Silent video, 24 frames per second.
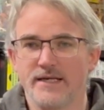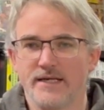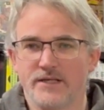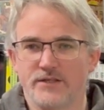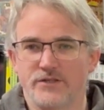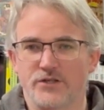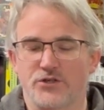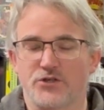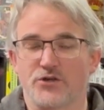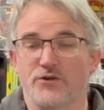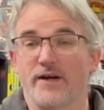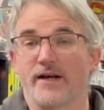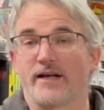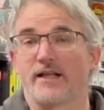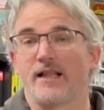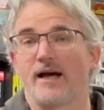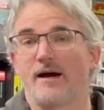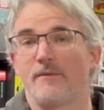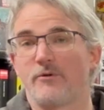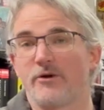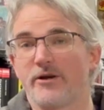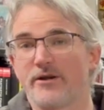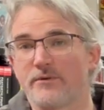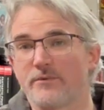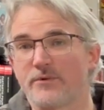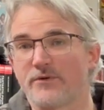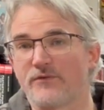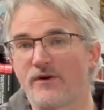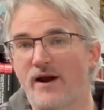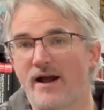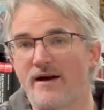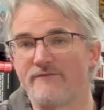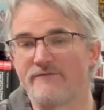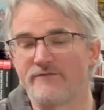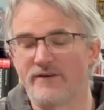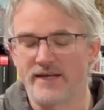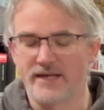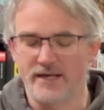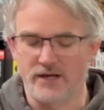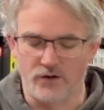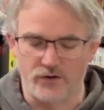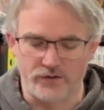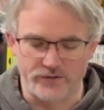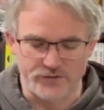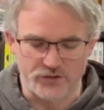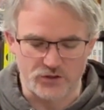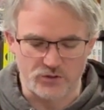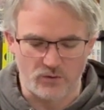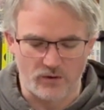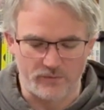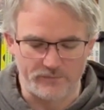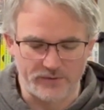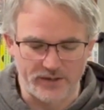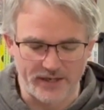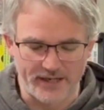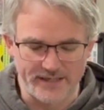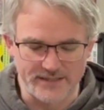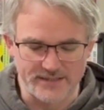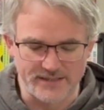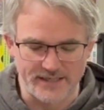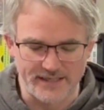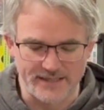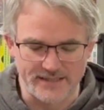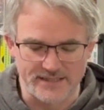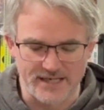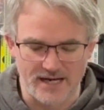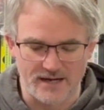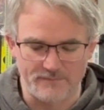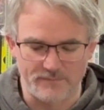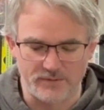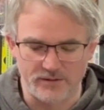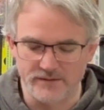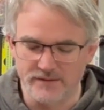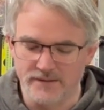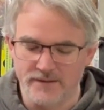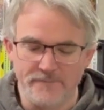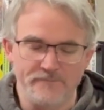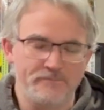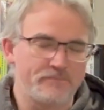such a great collaborator with Ram V on Swamp Thing as an example.